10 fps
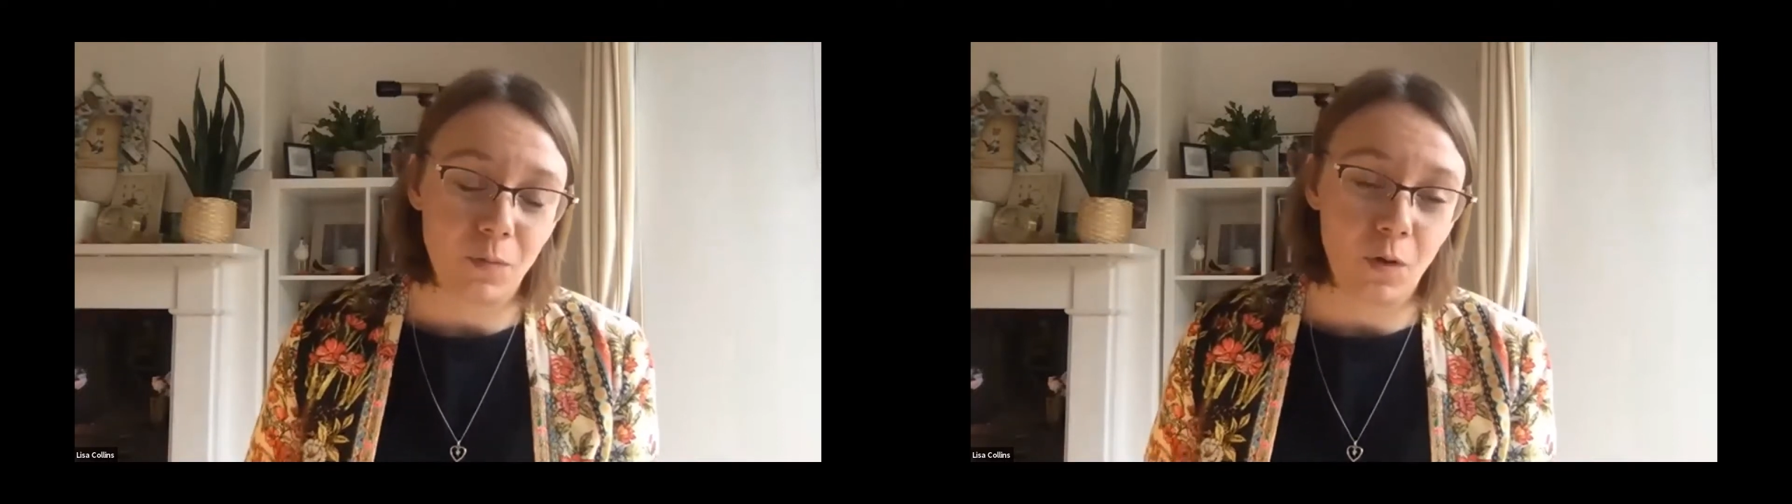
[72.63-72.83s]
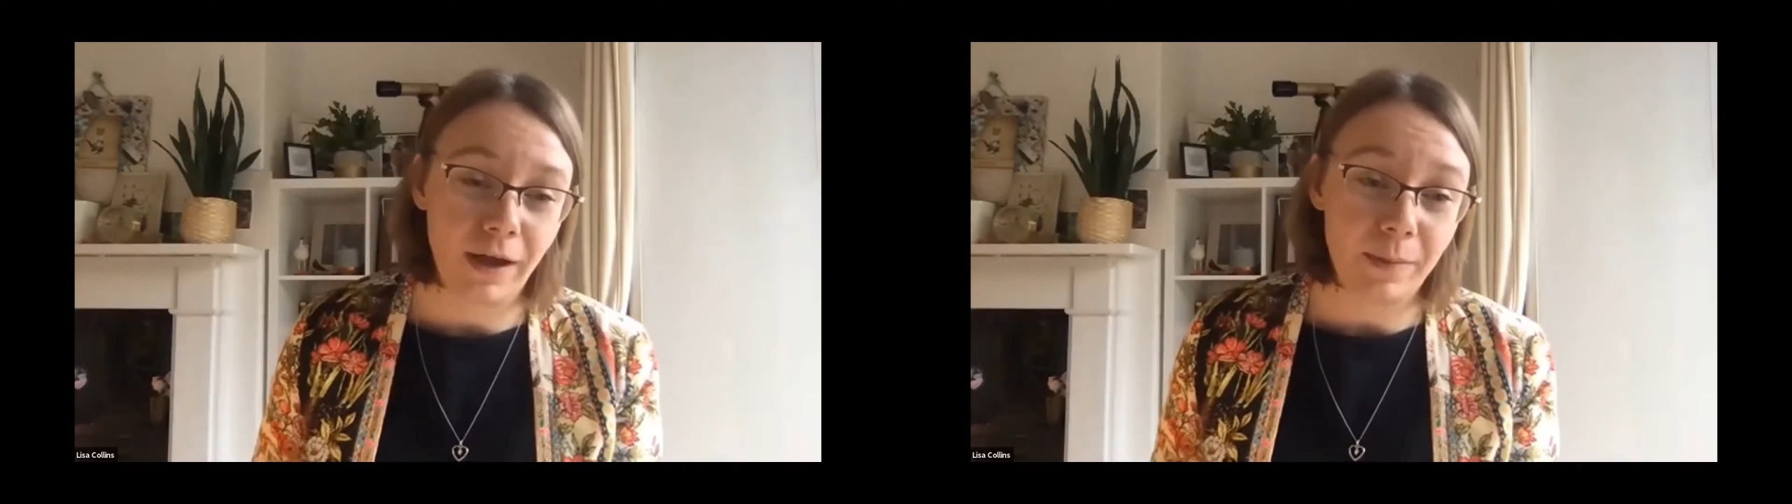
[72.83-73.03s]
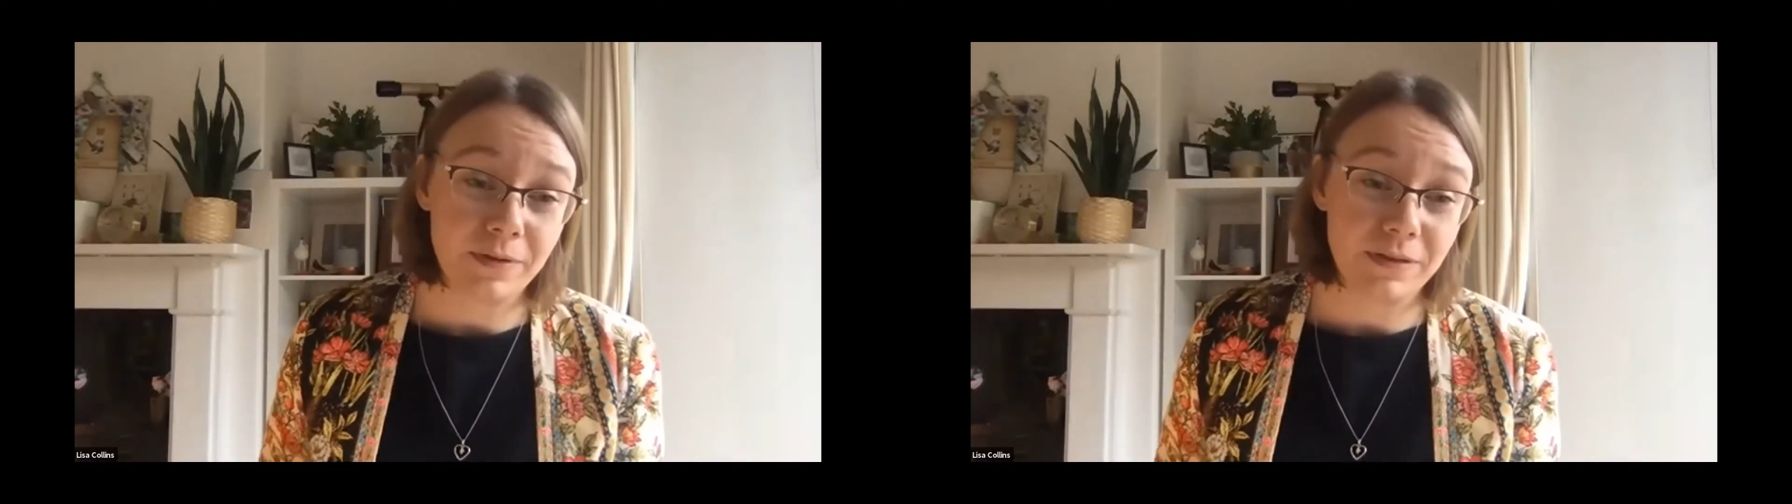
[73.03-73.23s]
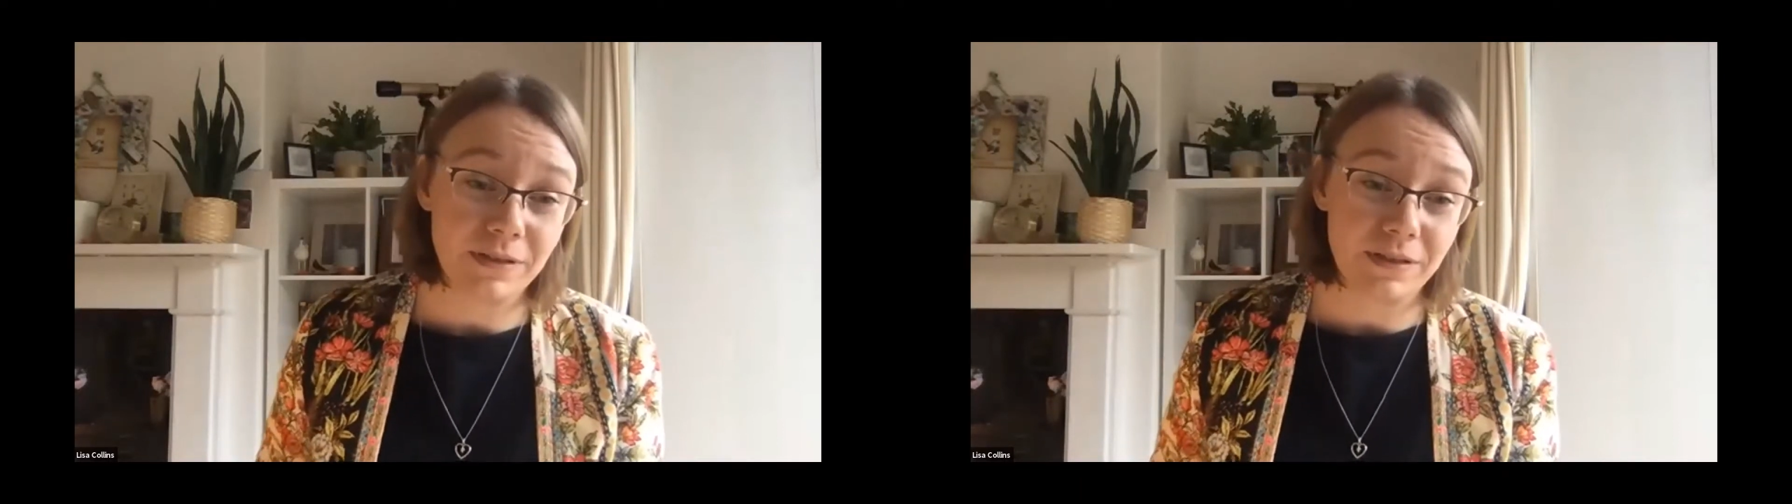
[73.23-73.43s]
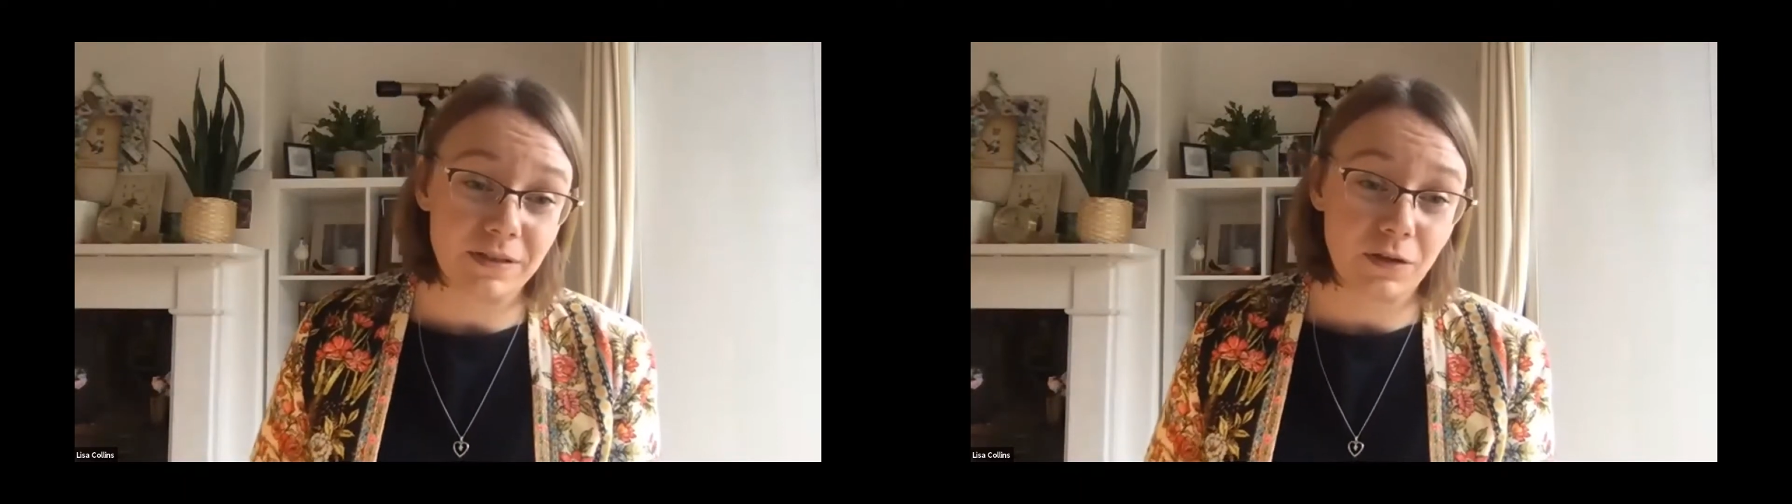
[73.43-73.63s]
what
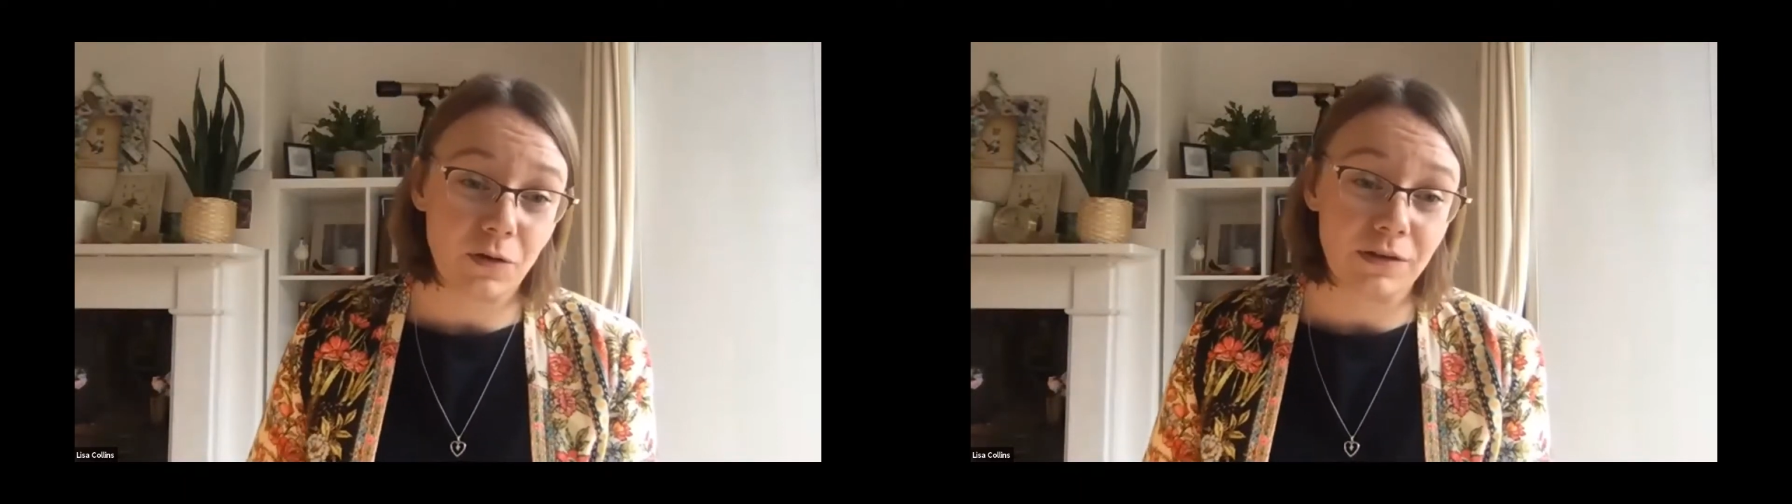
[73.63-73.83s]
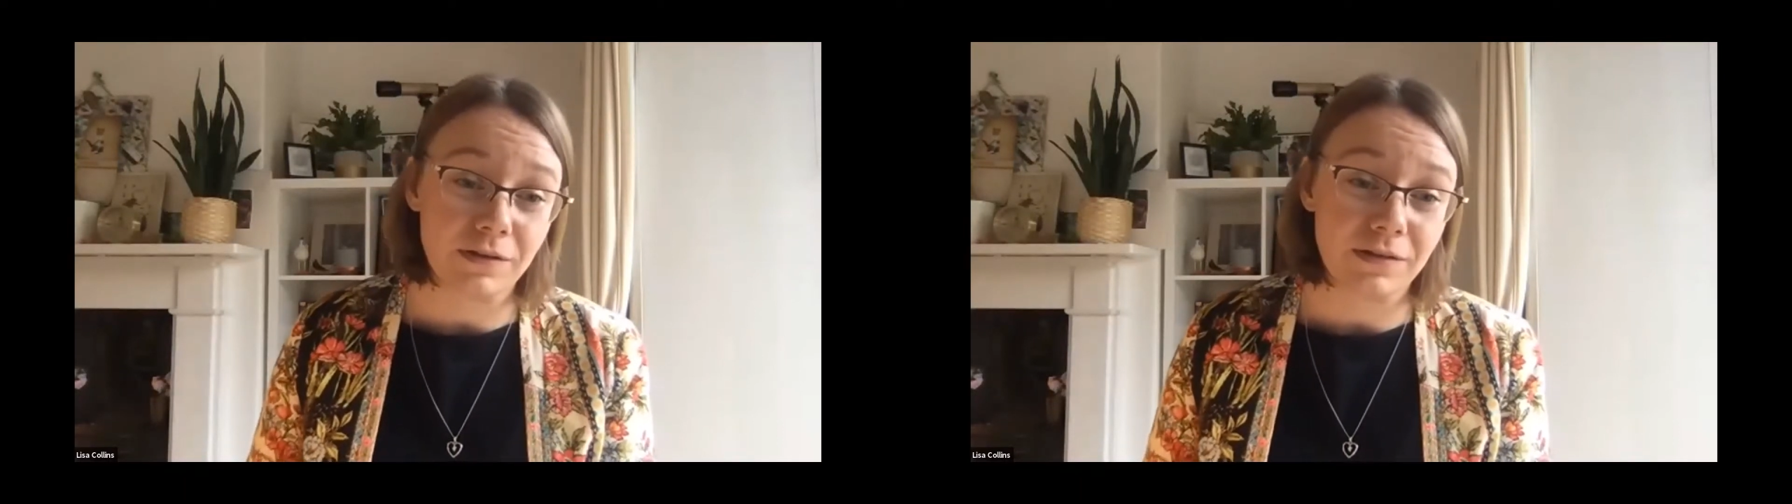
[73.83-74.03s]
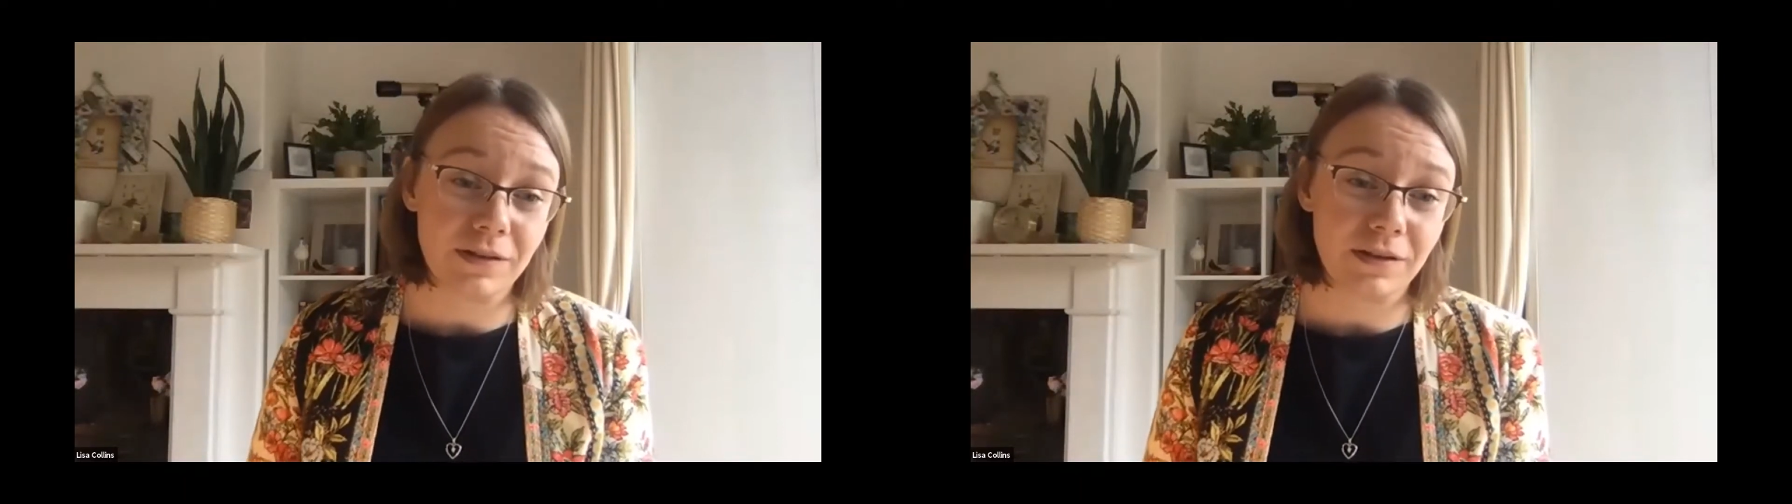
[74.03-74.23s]
happens in Scotland